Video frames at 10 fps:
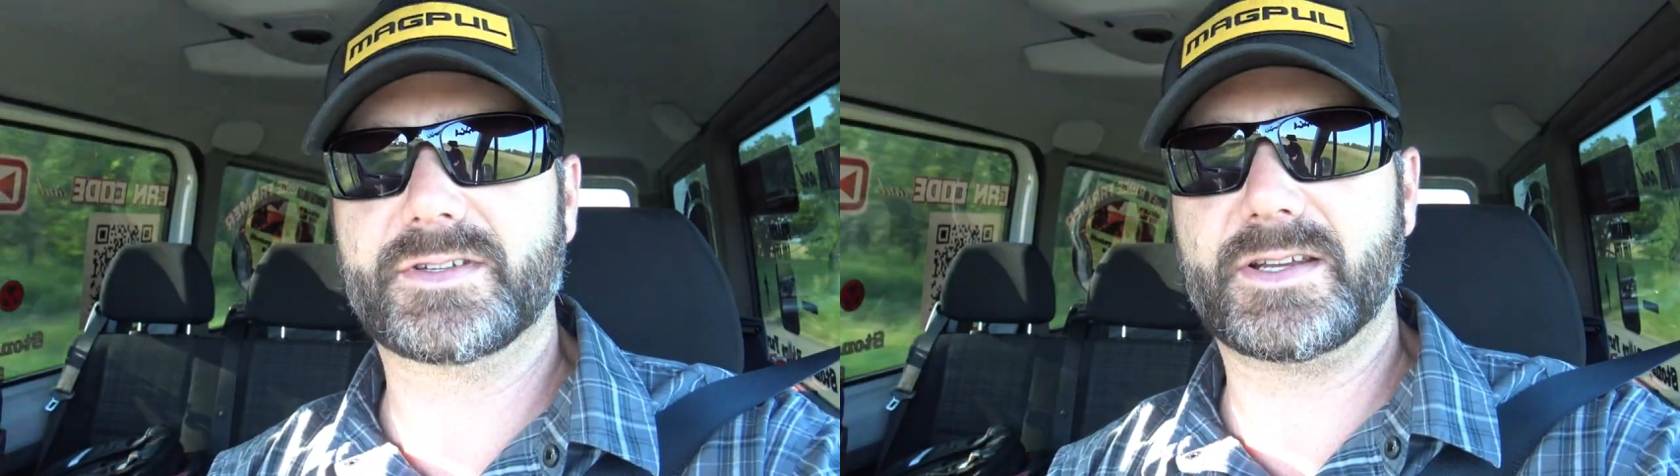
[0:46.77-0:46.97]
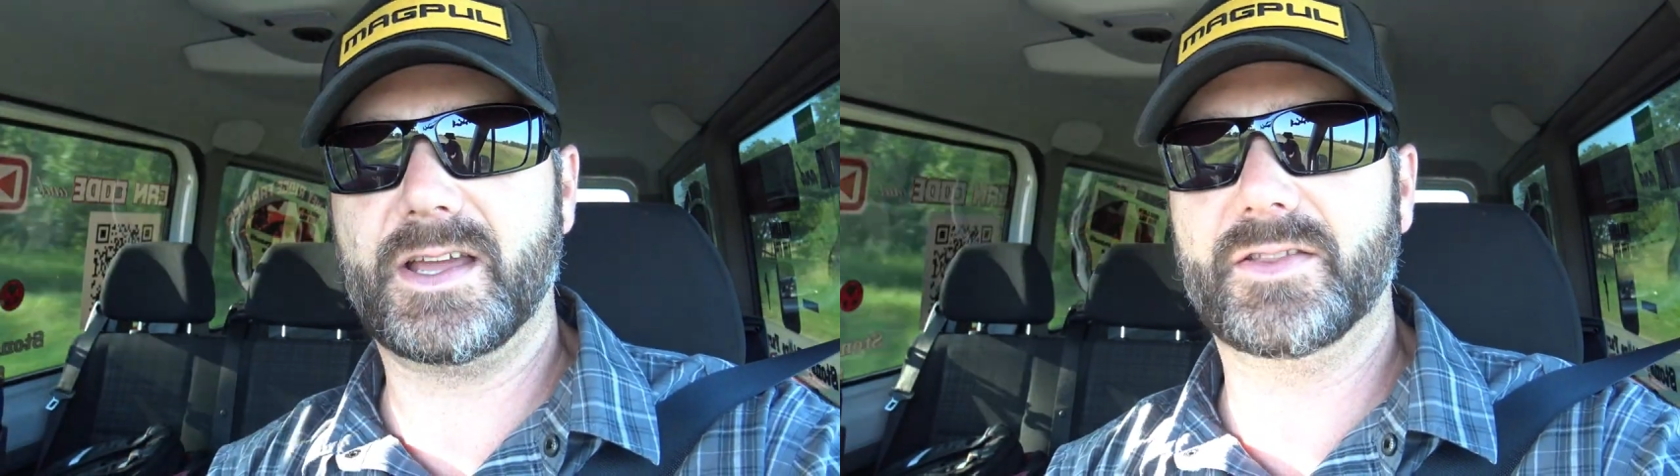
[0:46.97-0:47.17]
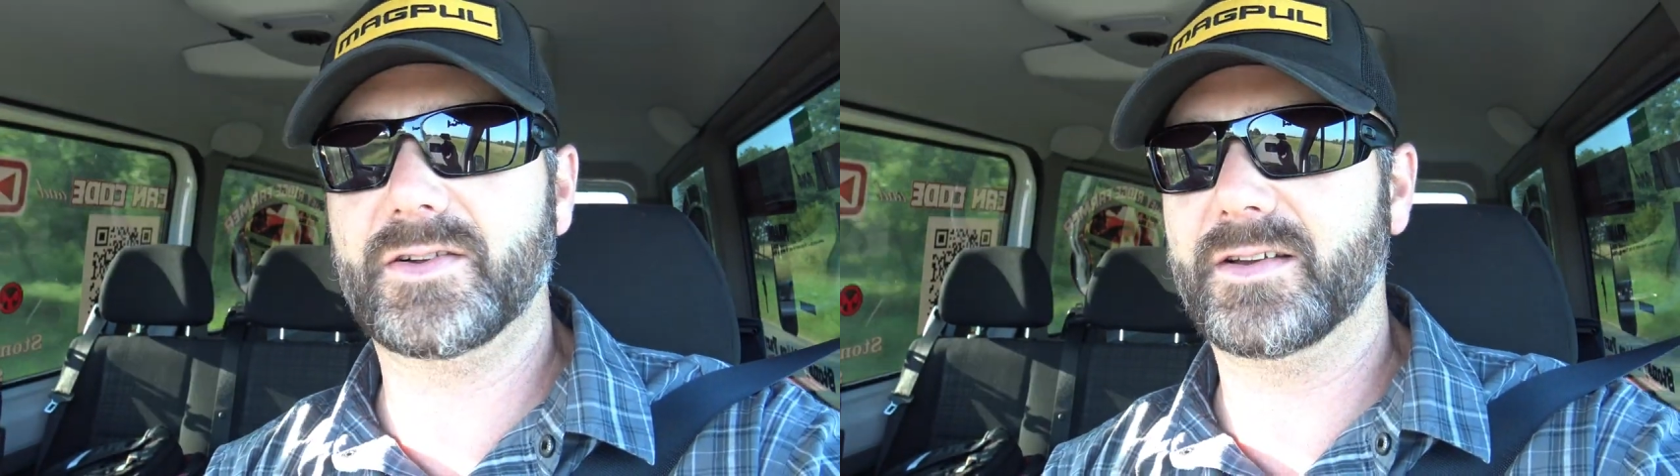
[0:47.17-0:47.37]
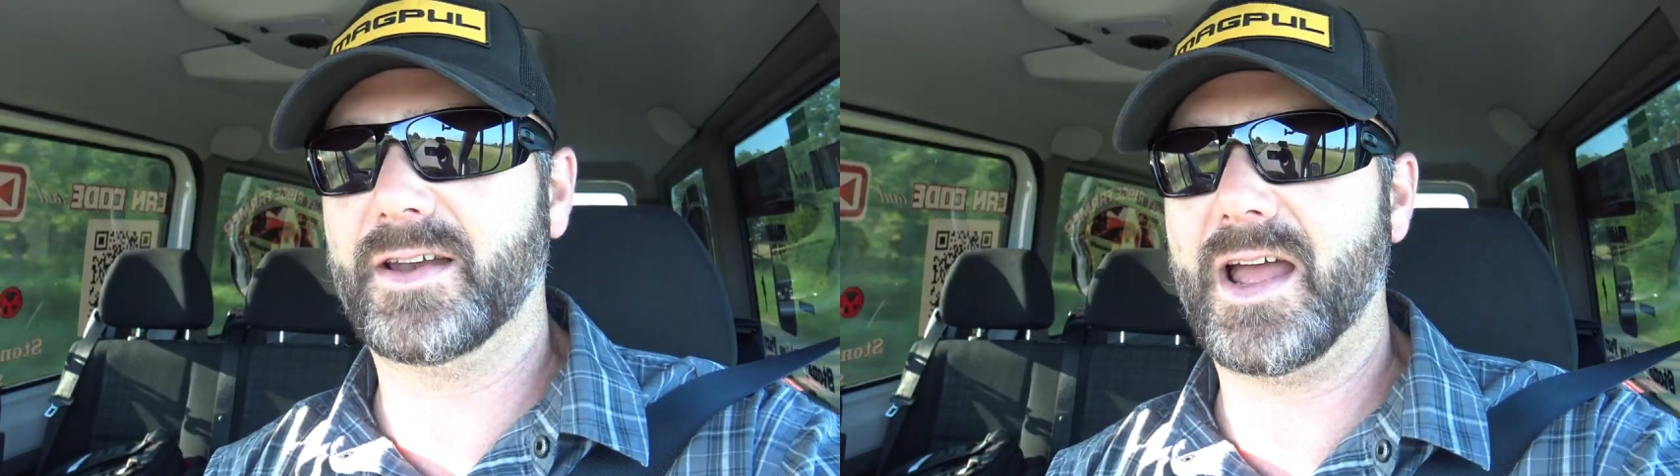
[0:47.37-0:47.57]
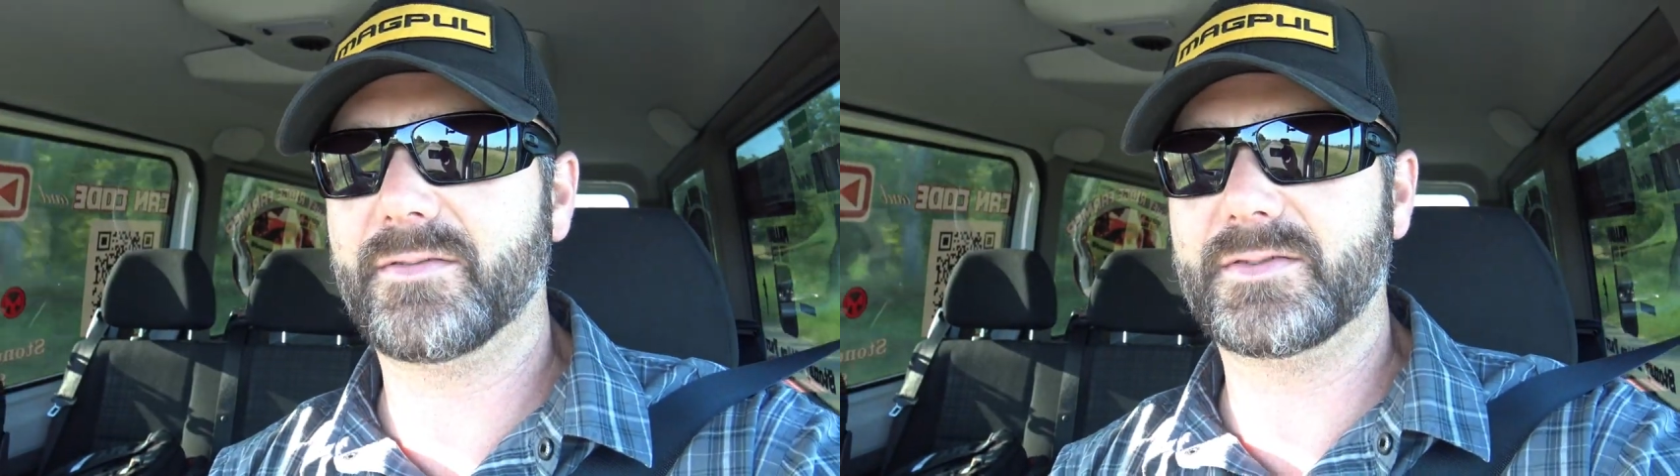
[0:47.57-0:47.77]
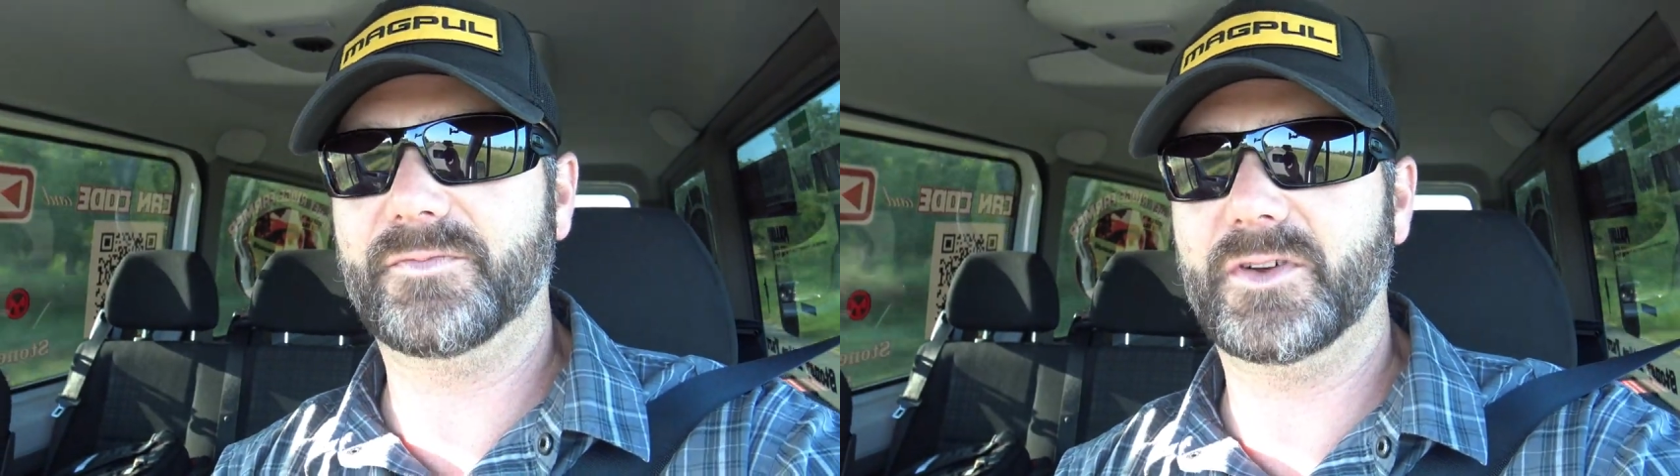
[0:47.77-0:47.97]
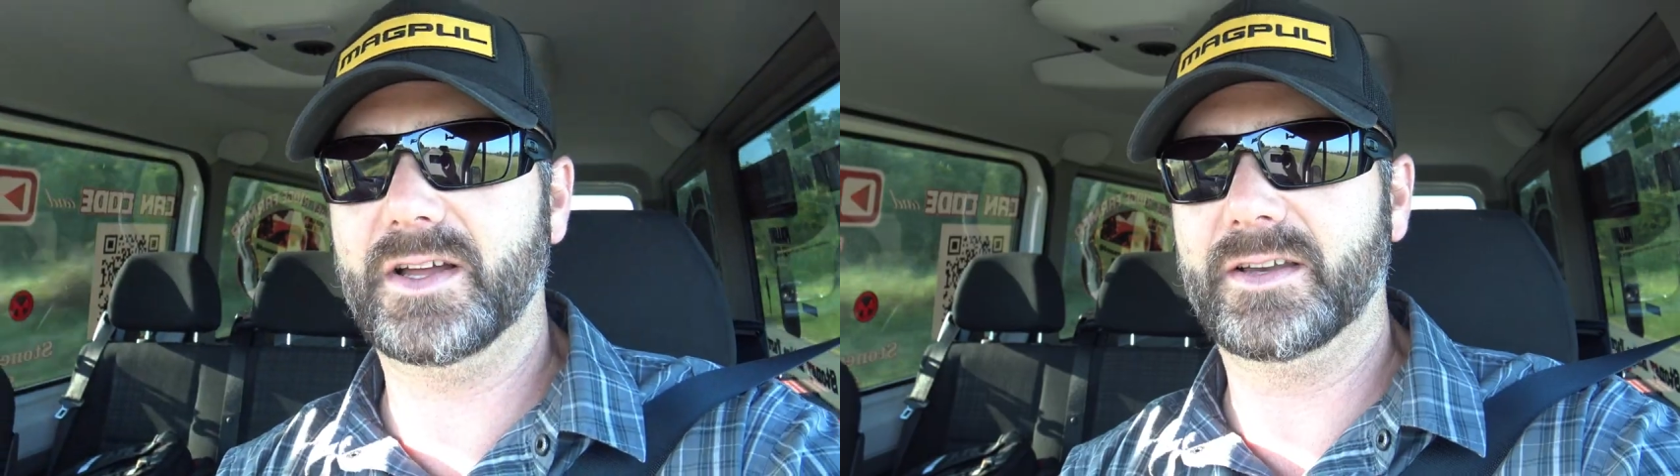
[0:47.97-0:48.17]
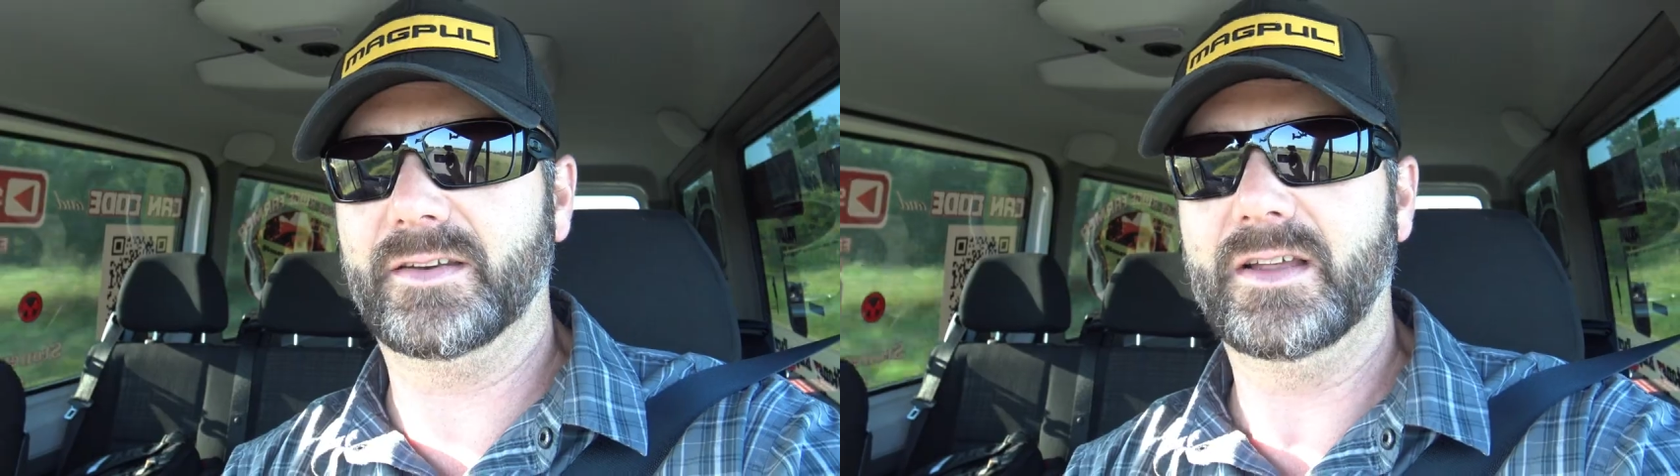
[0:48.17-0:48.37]
together and have some
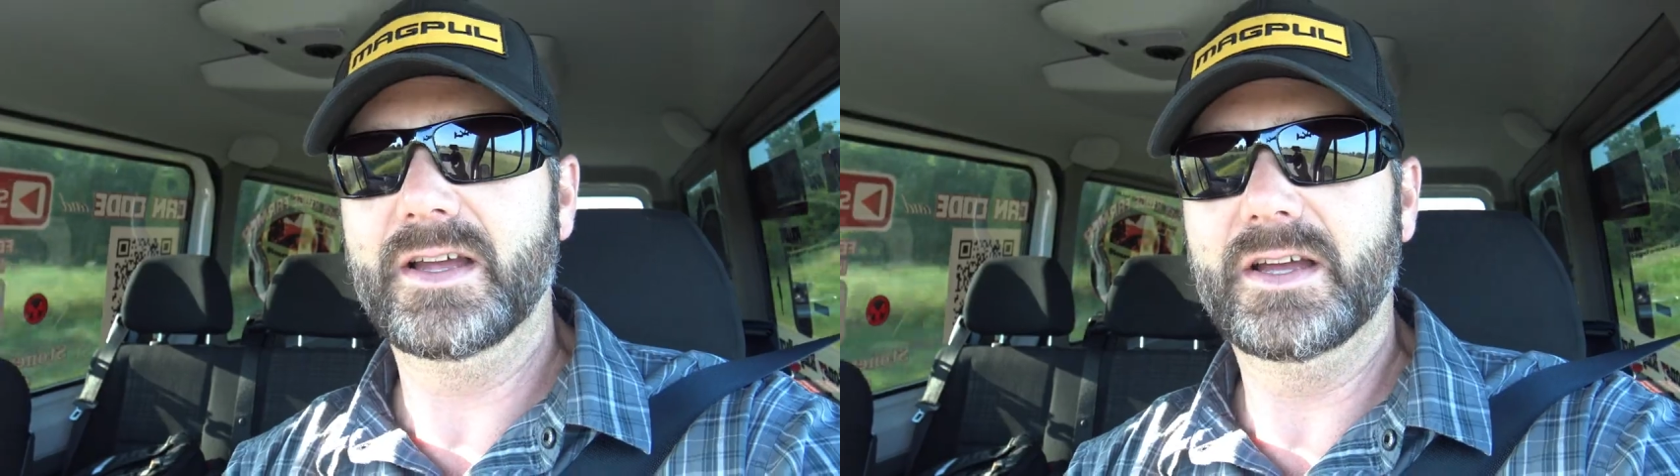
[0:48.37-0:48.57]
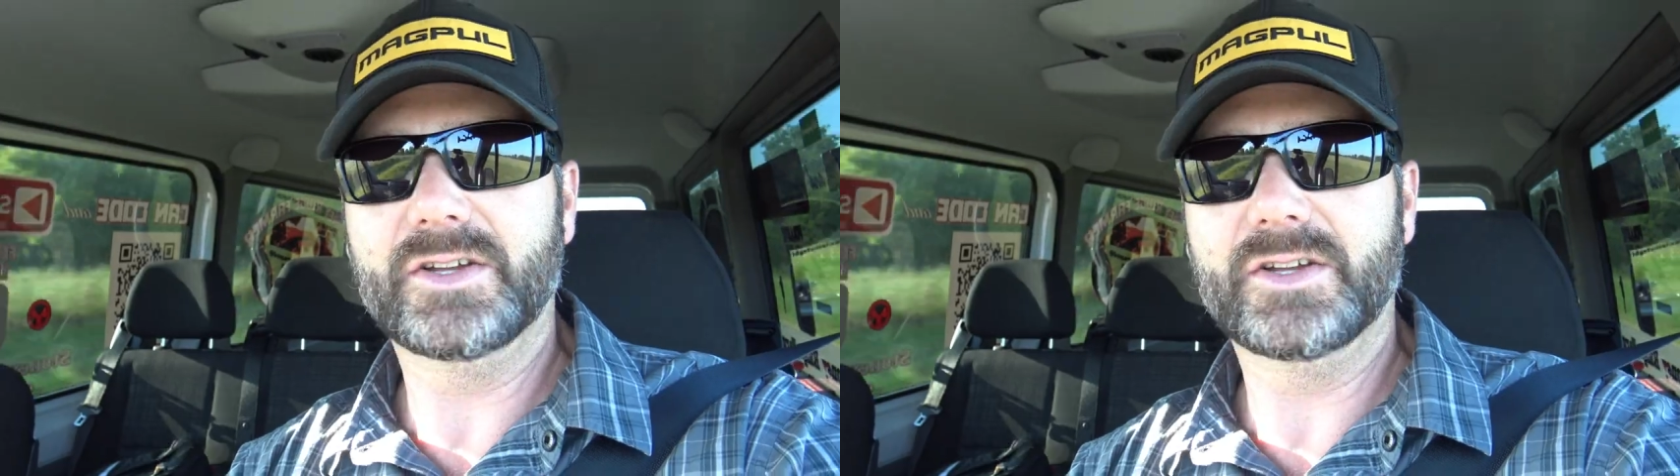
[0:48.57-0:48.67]
fun and